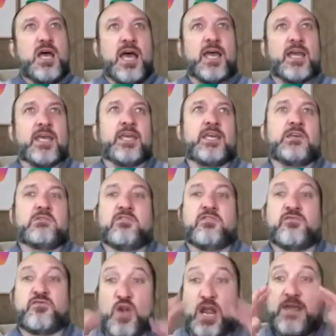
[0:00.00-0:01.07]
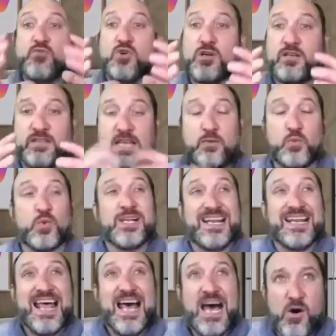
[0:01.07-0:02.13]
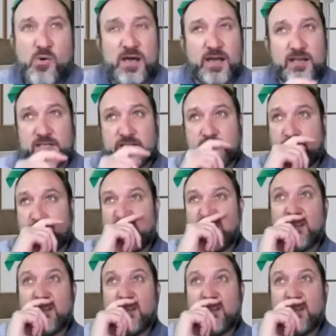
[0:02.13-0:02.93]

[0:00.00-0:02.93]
a framework that would allow us